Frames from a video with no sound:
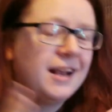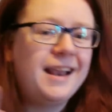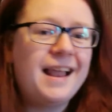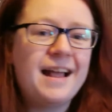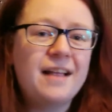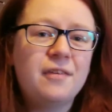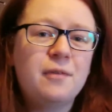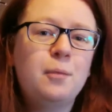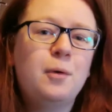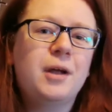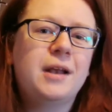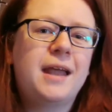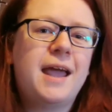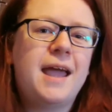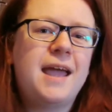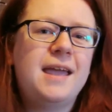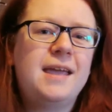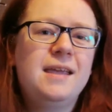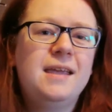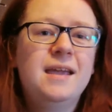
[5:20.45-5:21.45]
Class
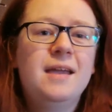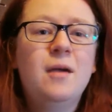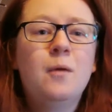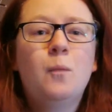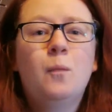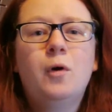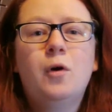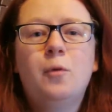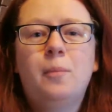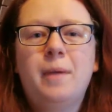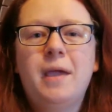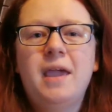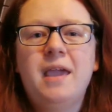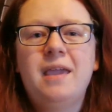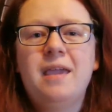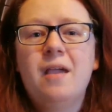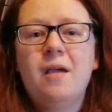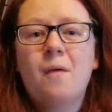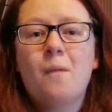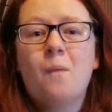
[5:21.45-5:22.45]
1A will
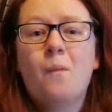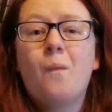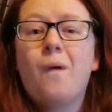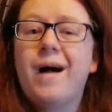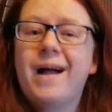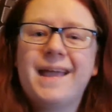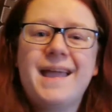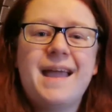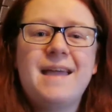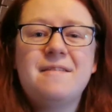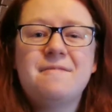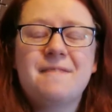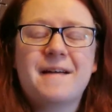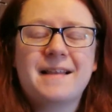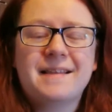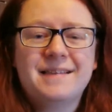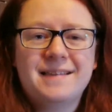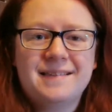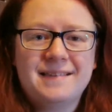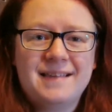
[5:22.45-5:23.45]
be YA
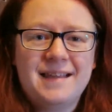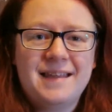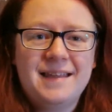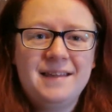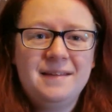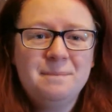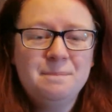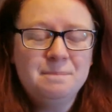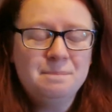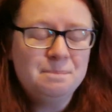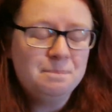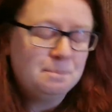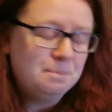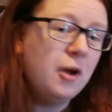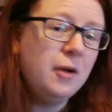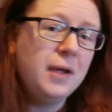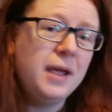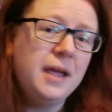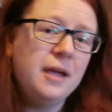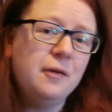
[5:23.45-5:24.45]
fantasy.
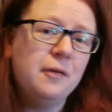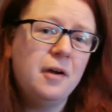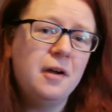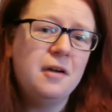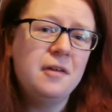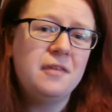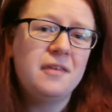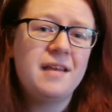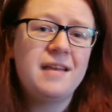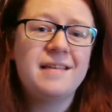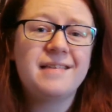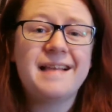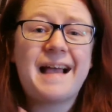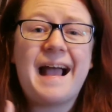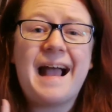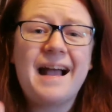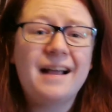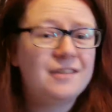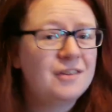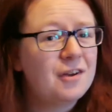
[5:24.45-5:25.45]
Pro heroes is
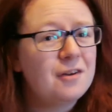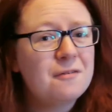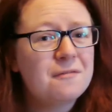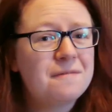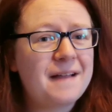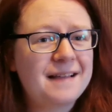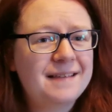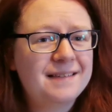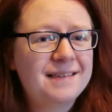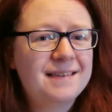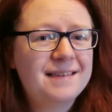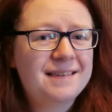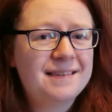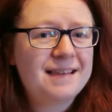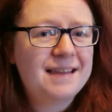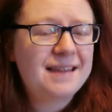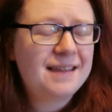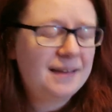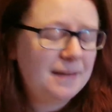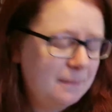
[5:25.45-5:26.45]
adult
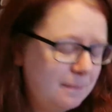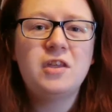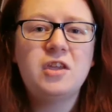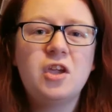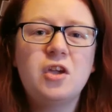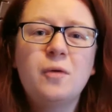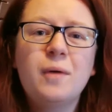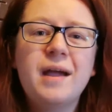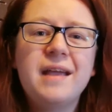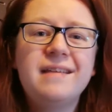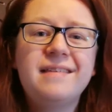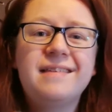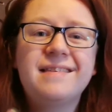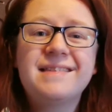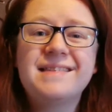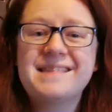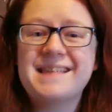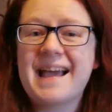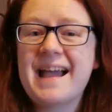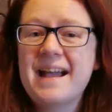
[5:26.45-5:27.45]
fantasy. The UA
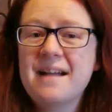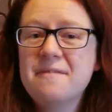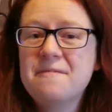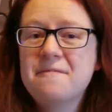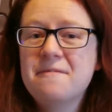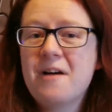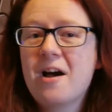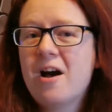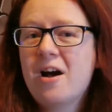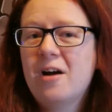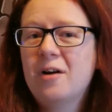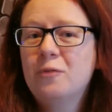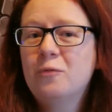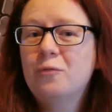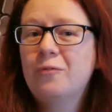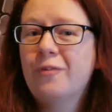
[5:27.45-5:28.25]
staff are